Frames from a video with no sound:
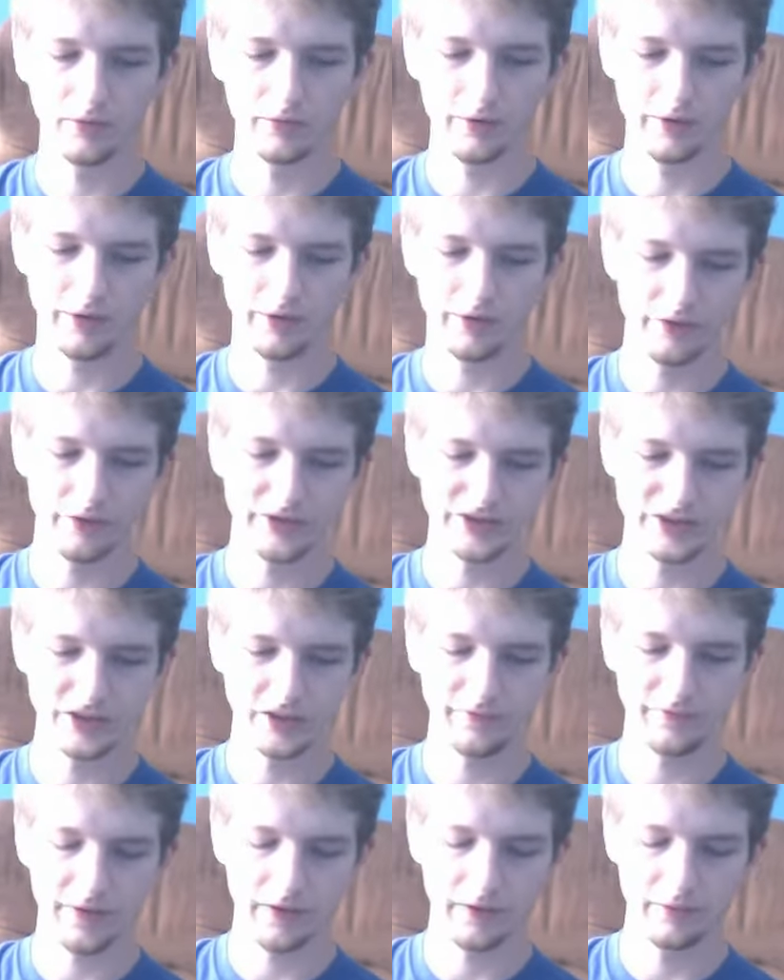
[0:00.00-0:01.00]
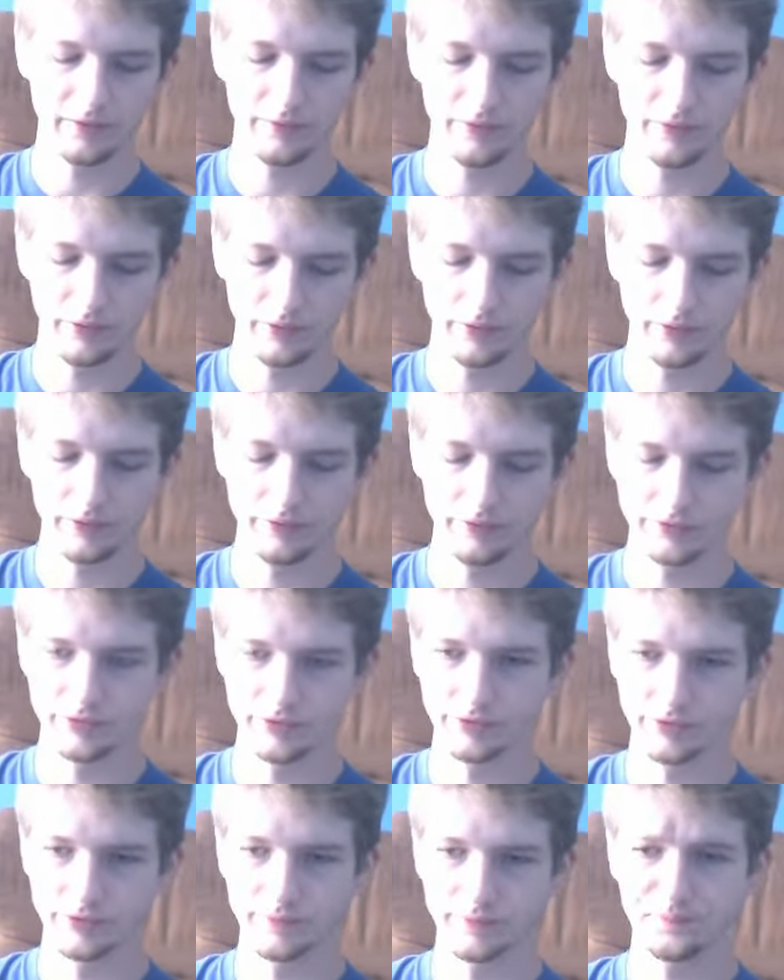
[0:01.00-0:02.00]
get all the stuff out of your
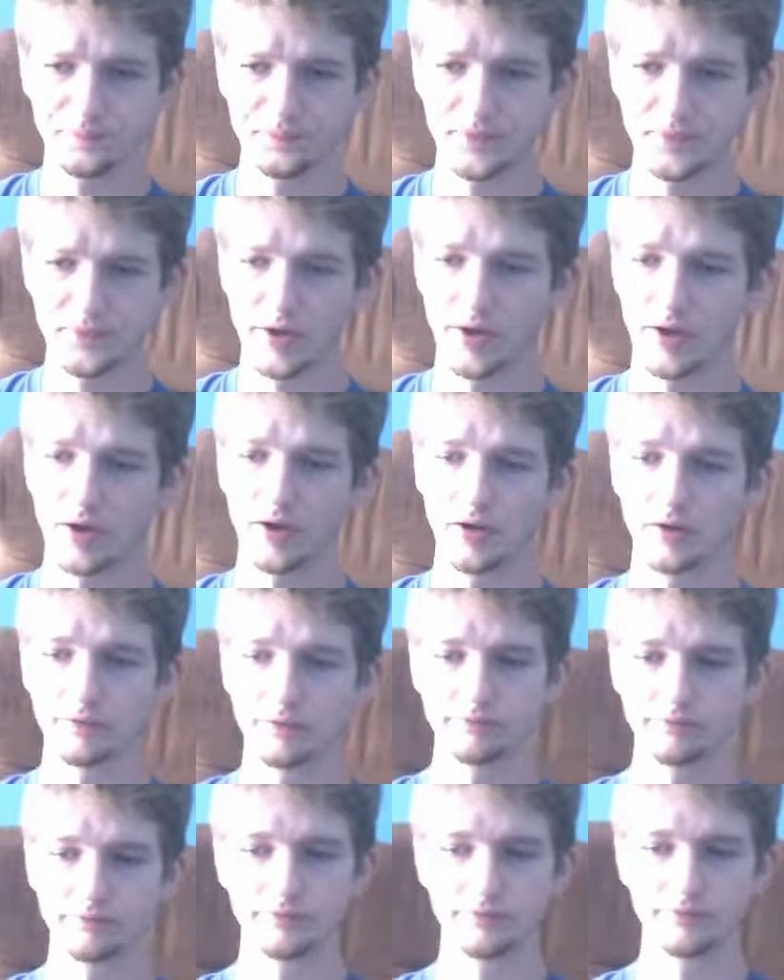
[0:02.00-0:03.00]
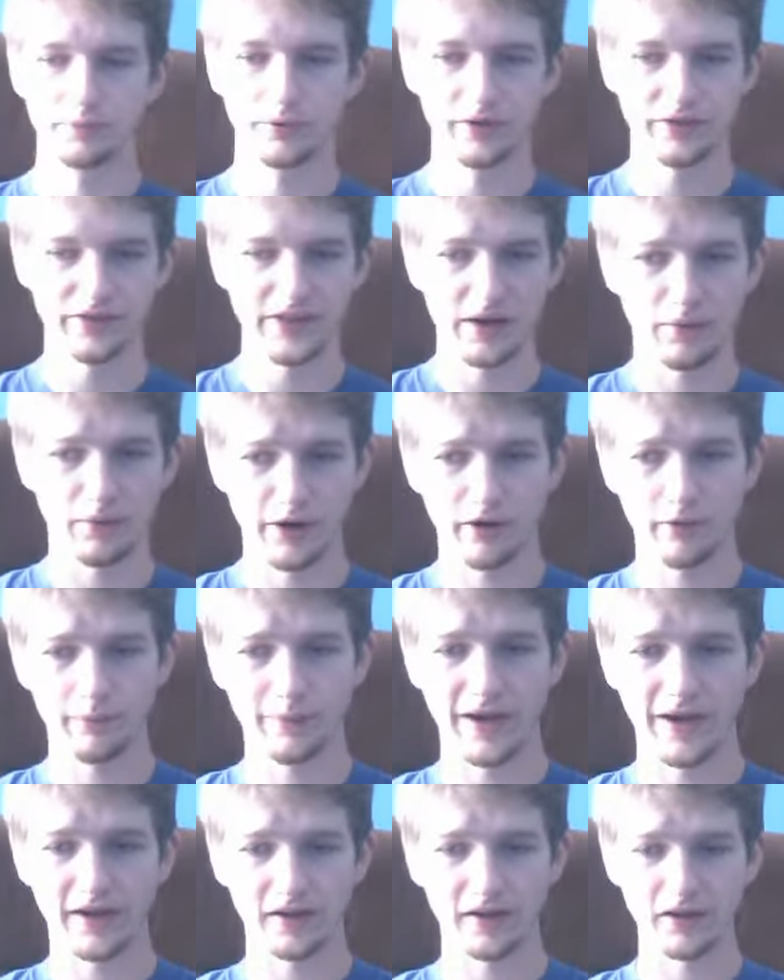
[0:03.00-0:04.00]
drill, and then put that wire
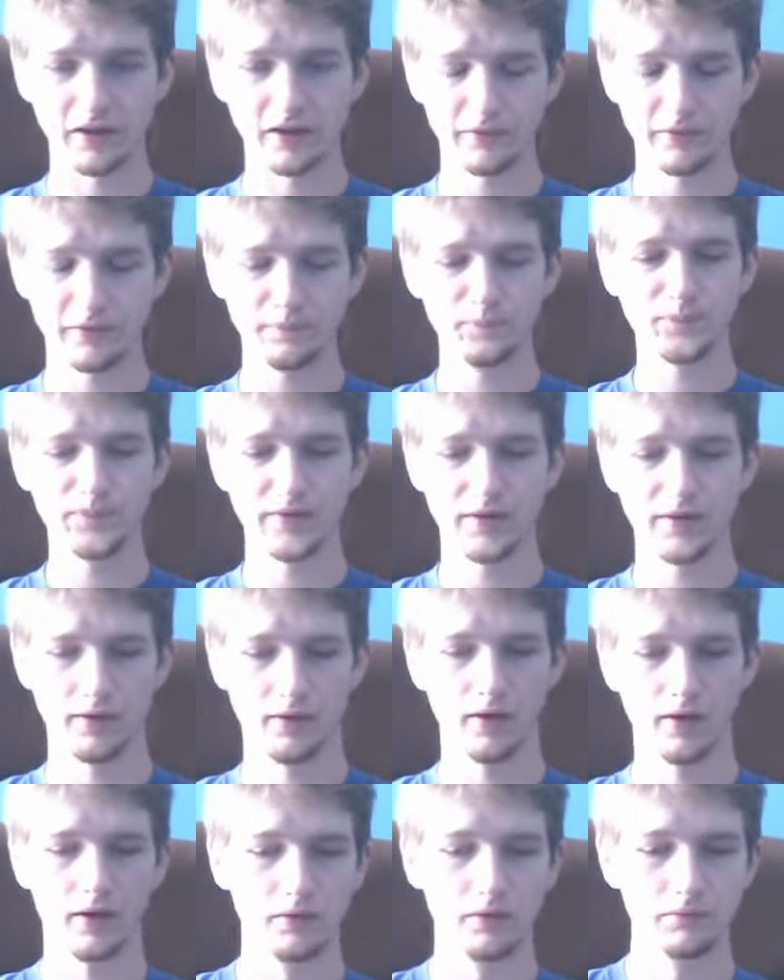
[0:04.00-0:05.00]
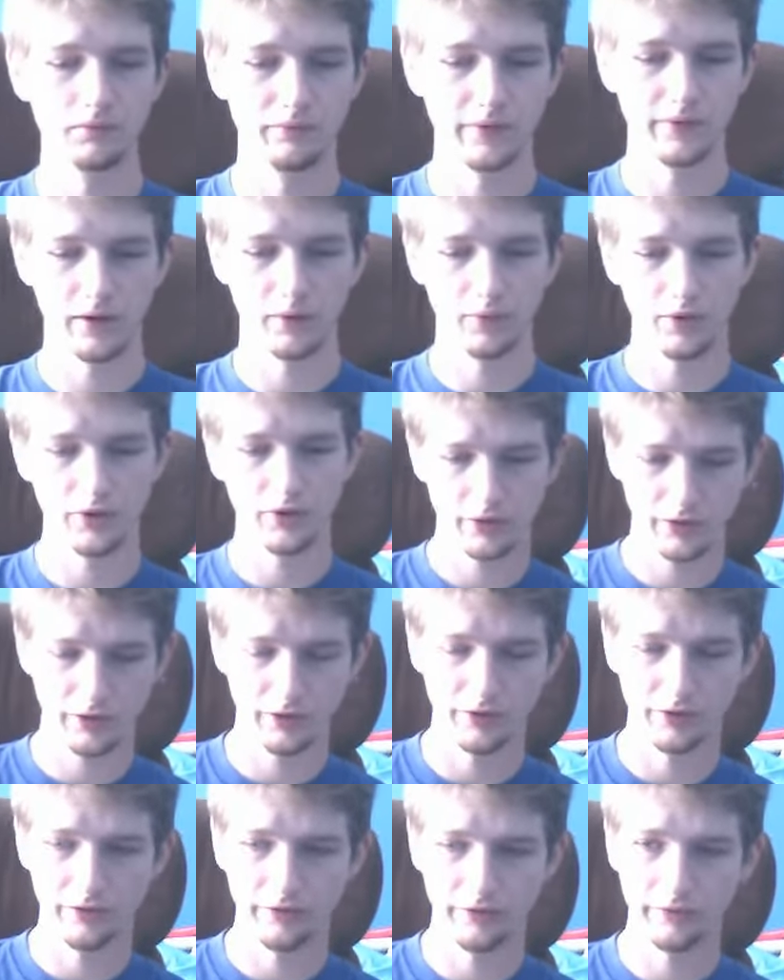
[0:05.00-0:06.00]
back in. And now what you're going
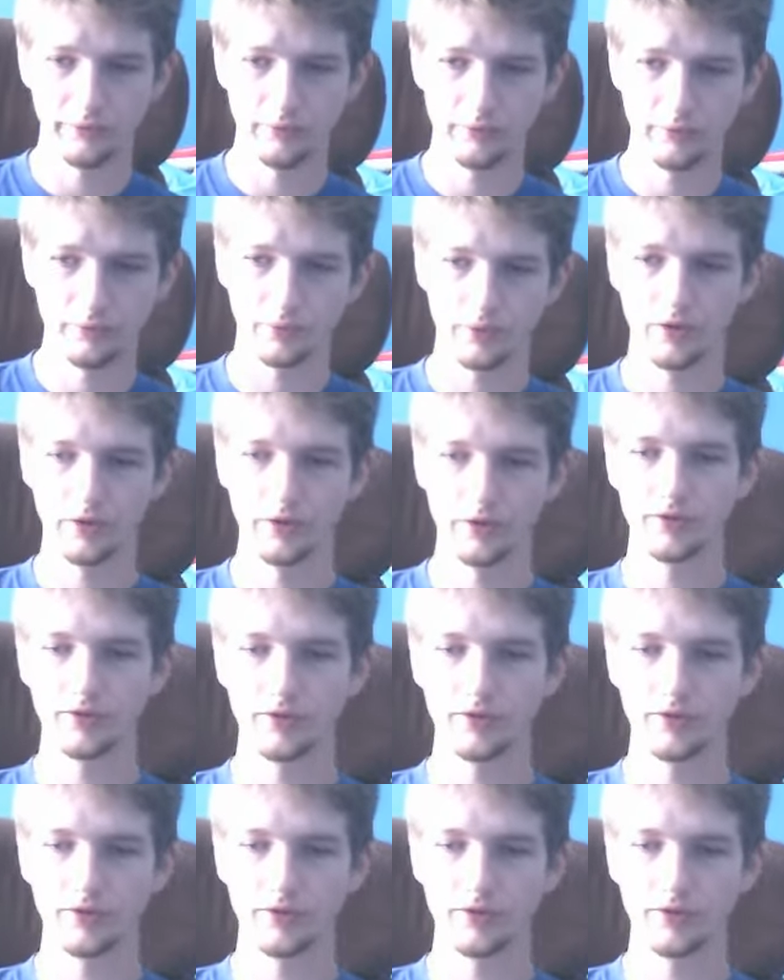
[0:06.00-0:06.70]
to do with